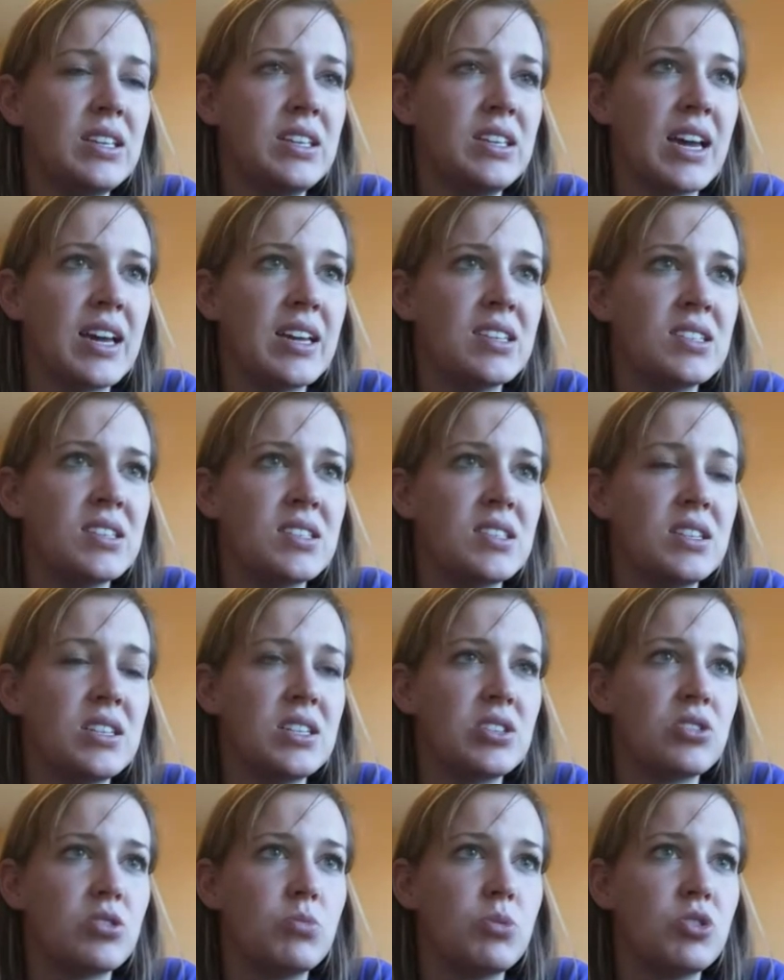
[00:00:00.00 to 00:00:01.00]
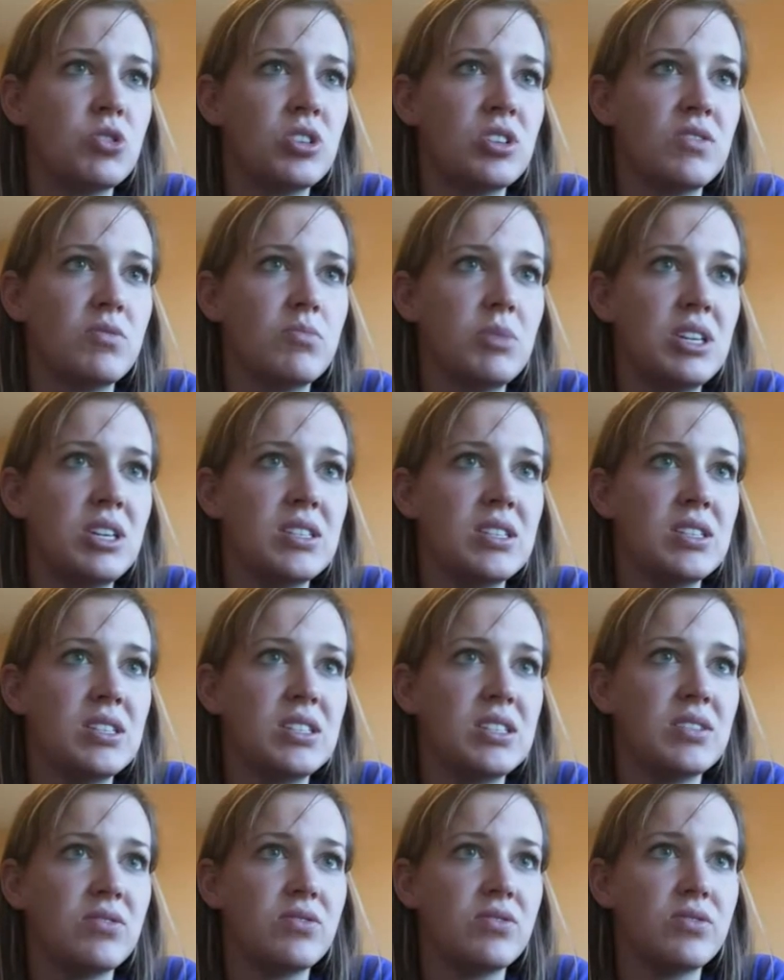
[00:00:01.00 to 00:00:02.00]
yes, the distribution of means
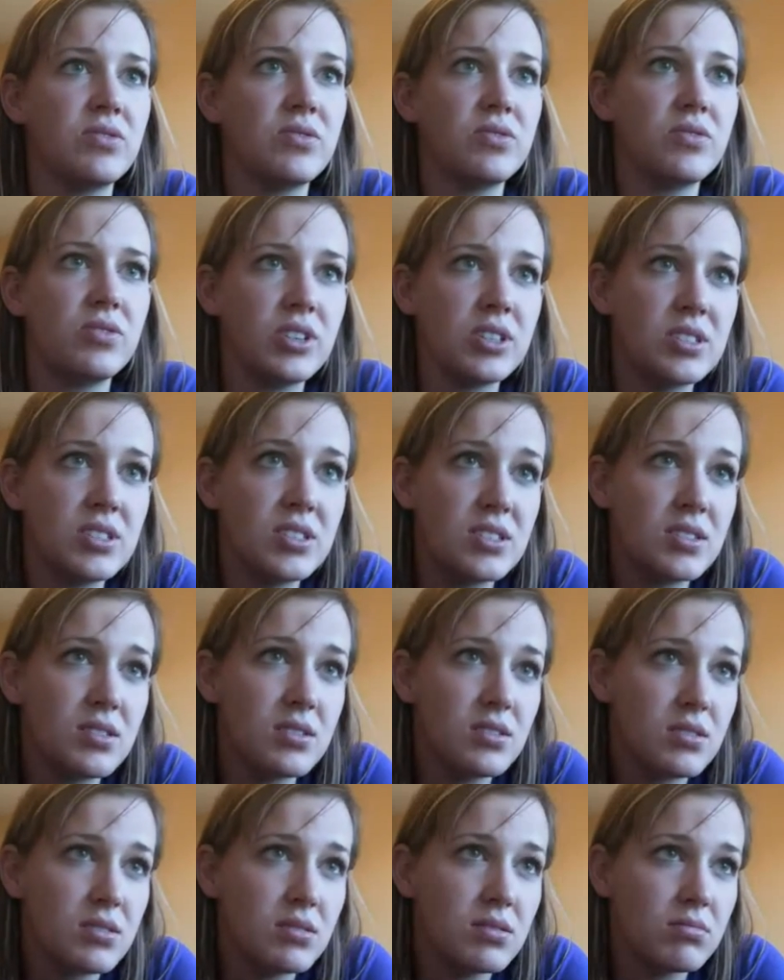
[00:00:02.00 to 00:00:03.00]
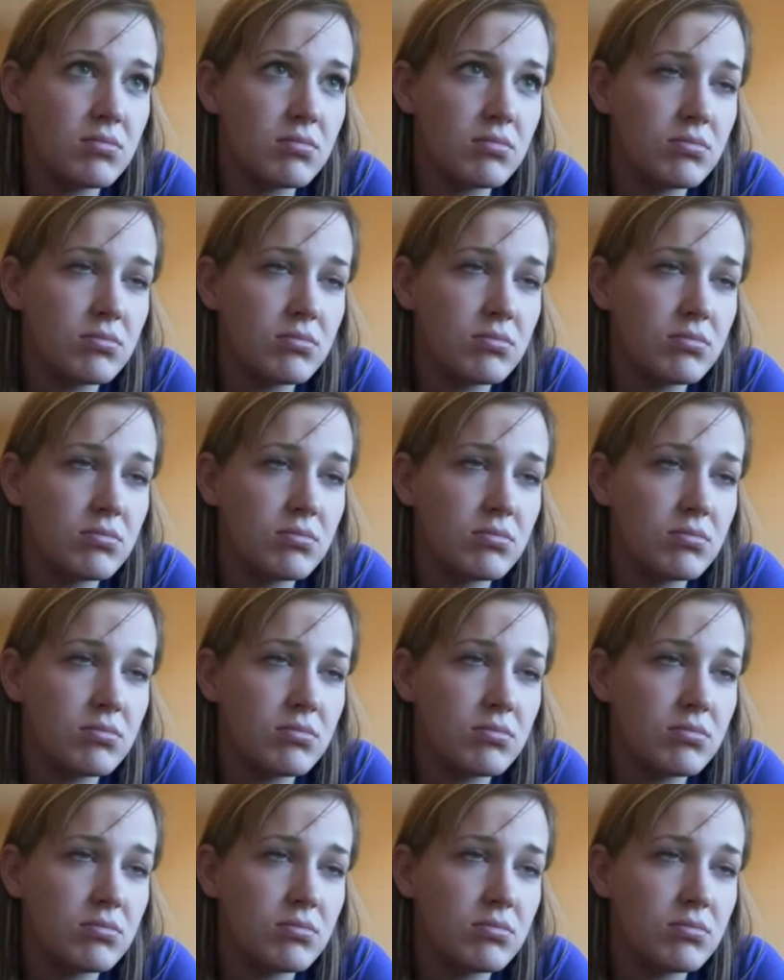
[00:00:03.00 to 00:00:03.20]
difference.